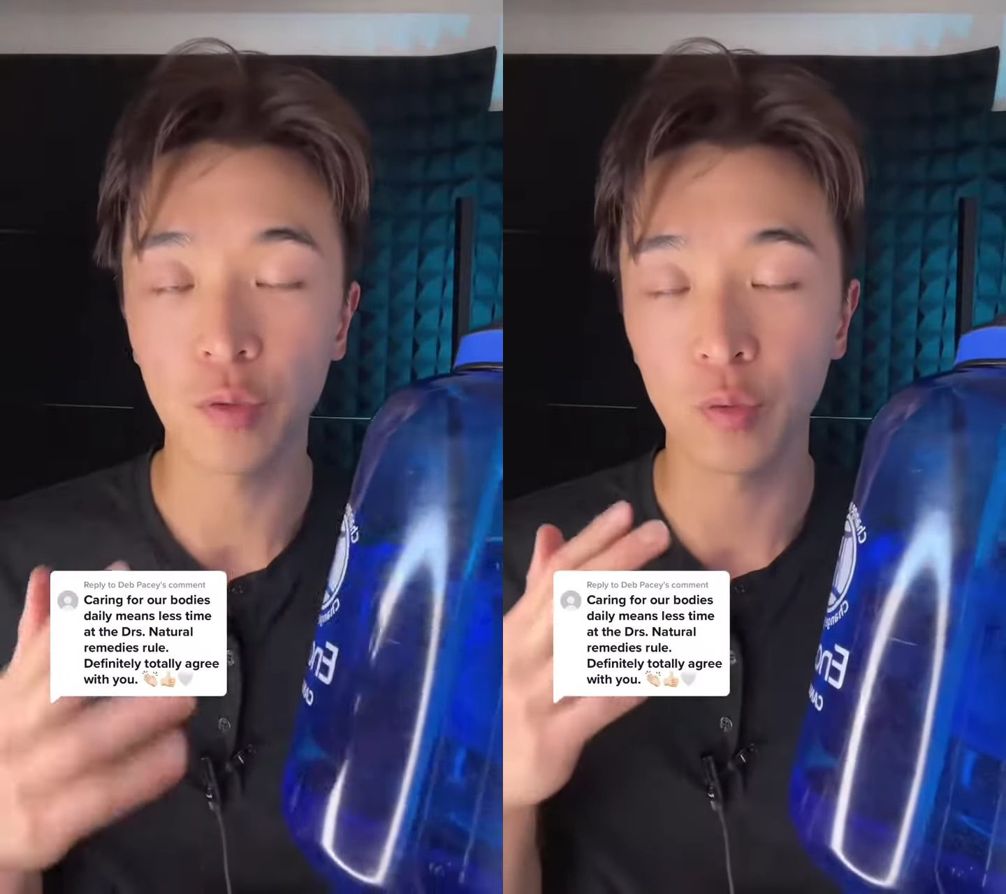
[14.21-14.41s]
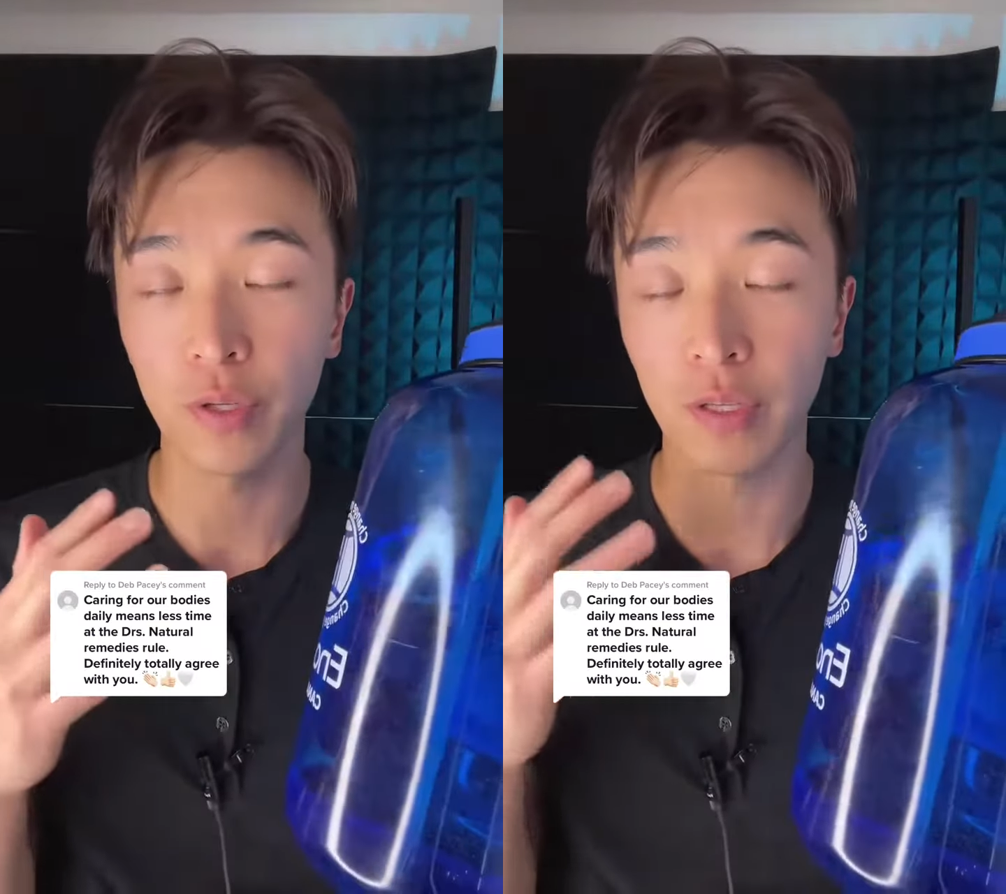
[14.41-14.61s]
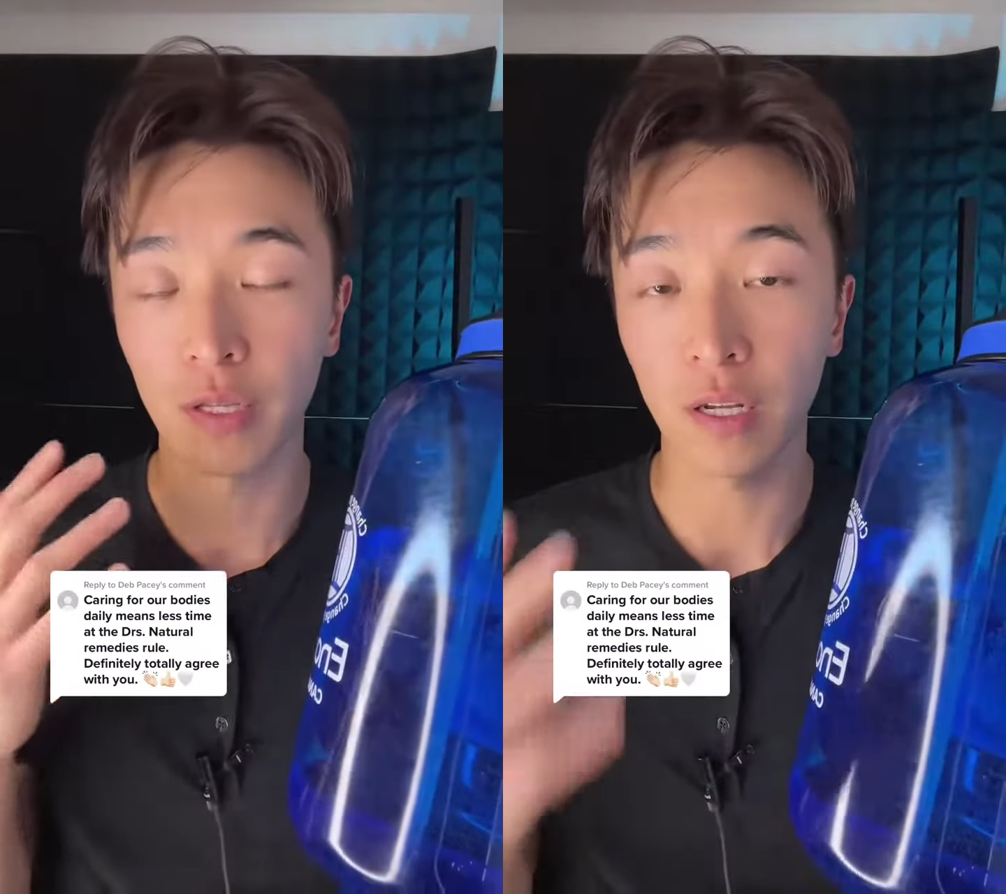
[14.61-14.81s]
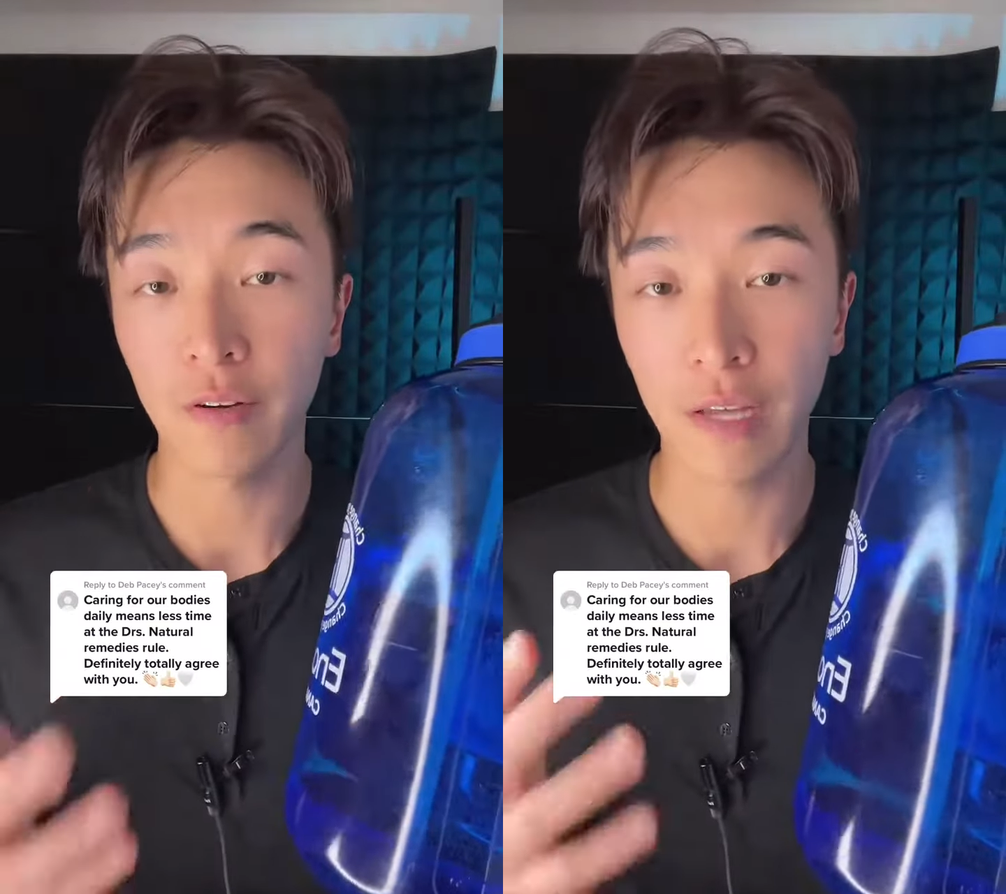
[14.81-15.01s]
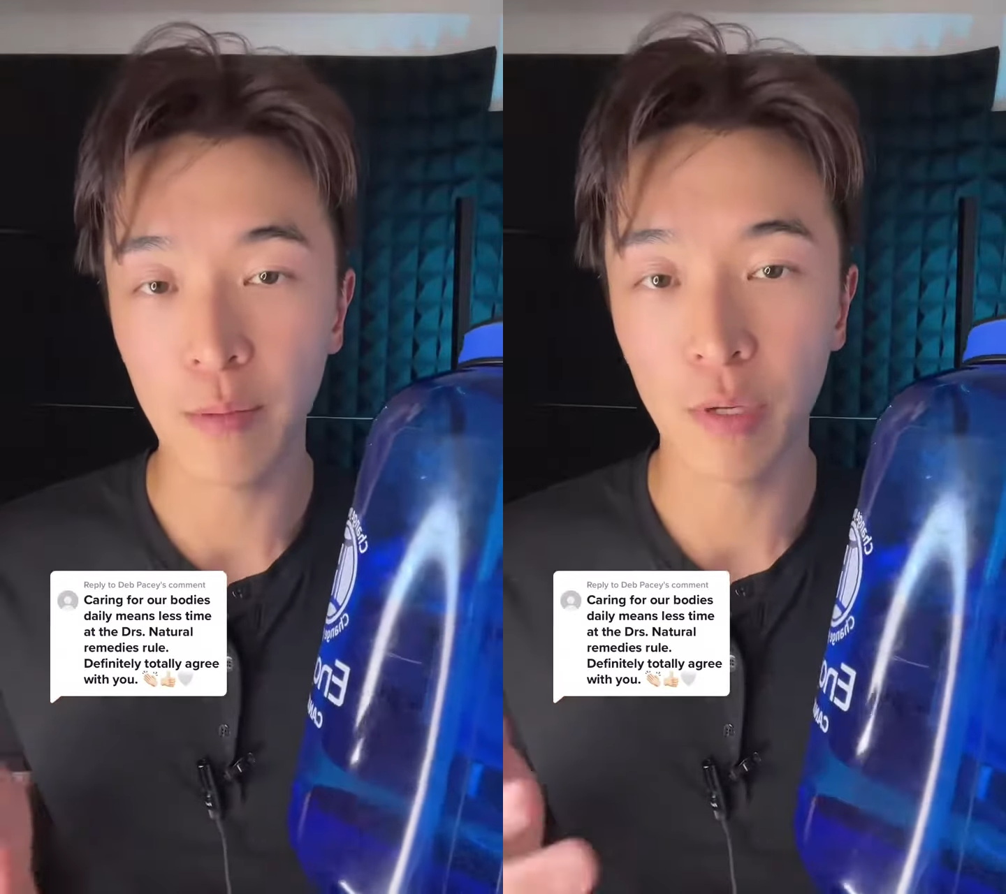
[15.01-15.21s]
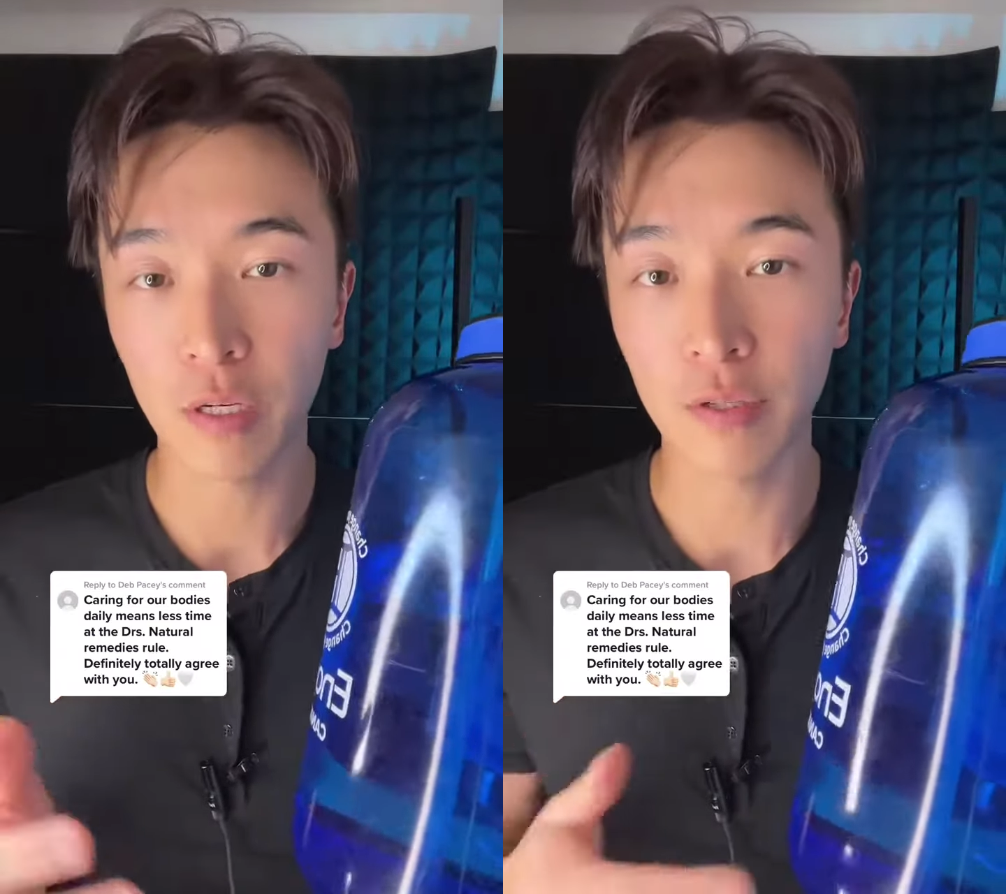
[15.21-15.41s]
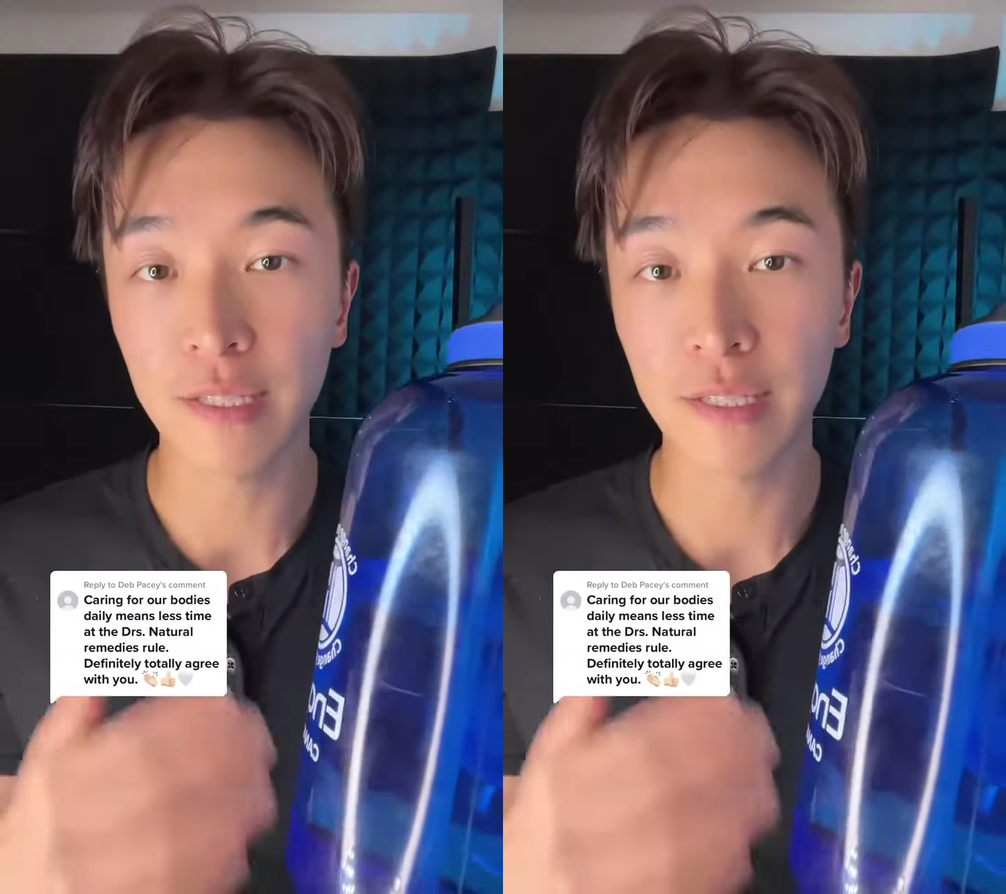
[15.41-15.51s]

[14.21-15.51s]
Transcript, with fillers: with a lot of chemicals,